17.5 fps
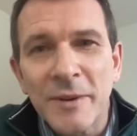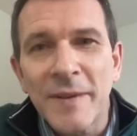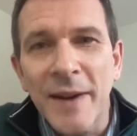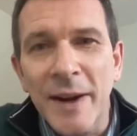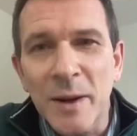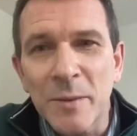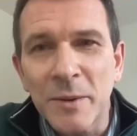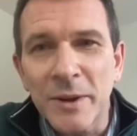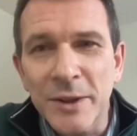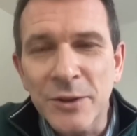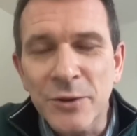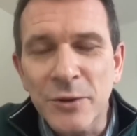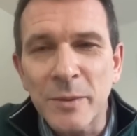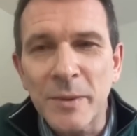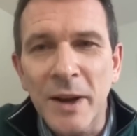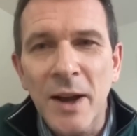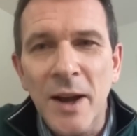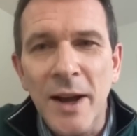valuable and
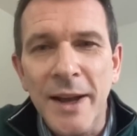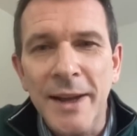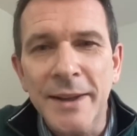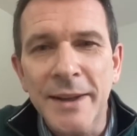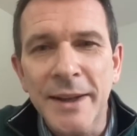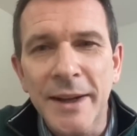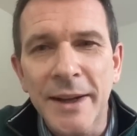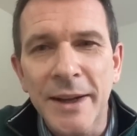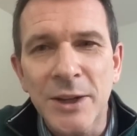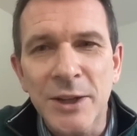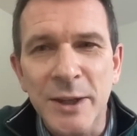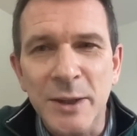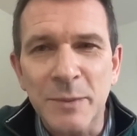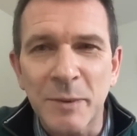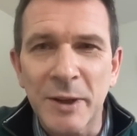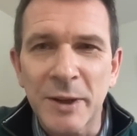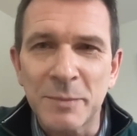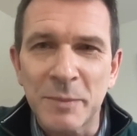extremely high in the
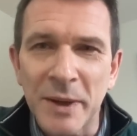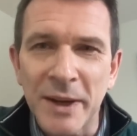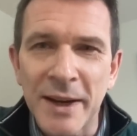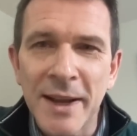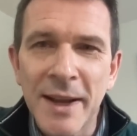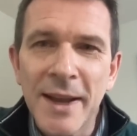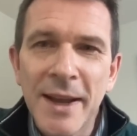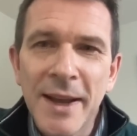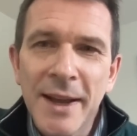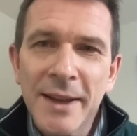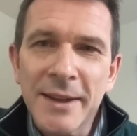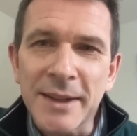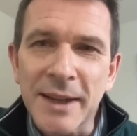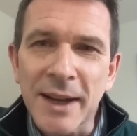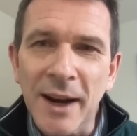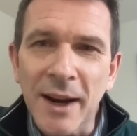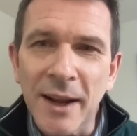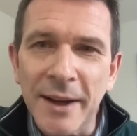NHS, but has been
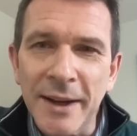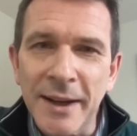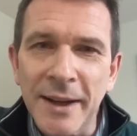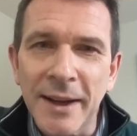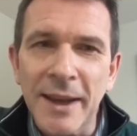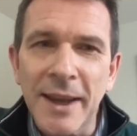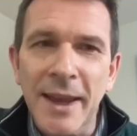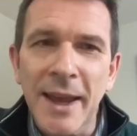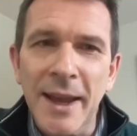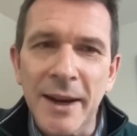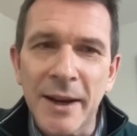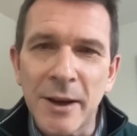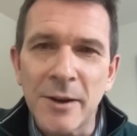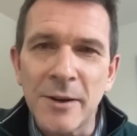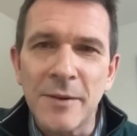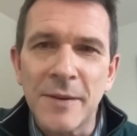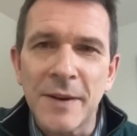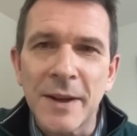declining again
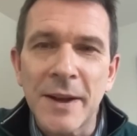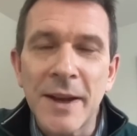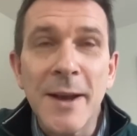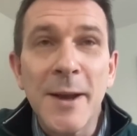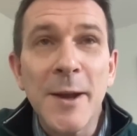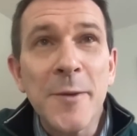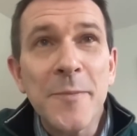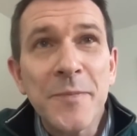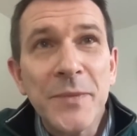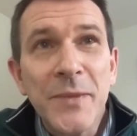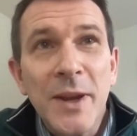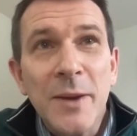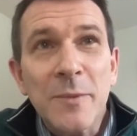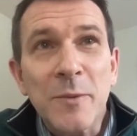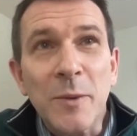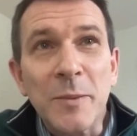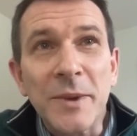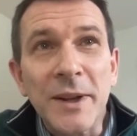over
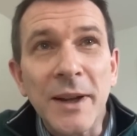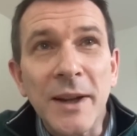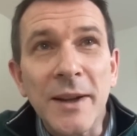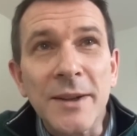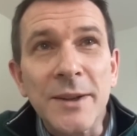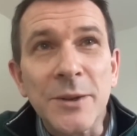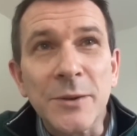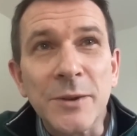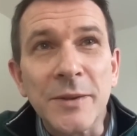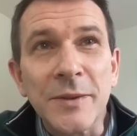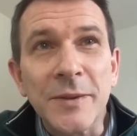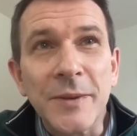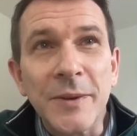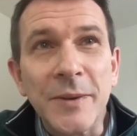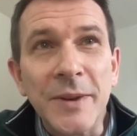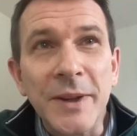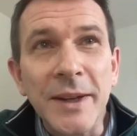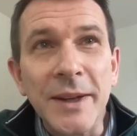probably the last sort of
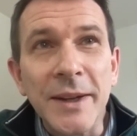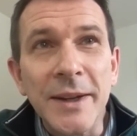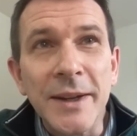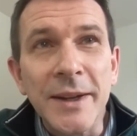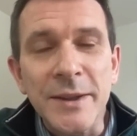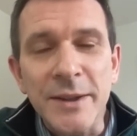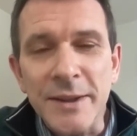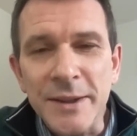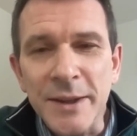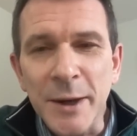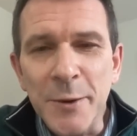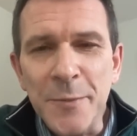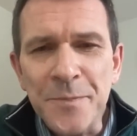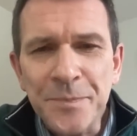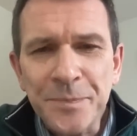15 years or so.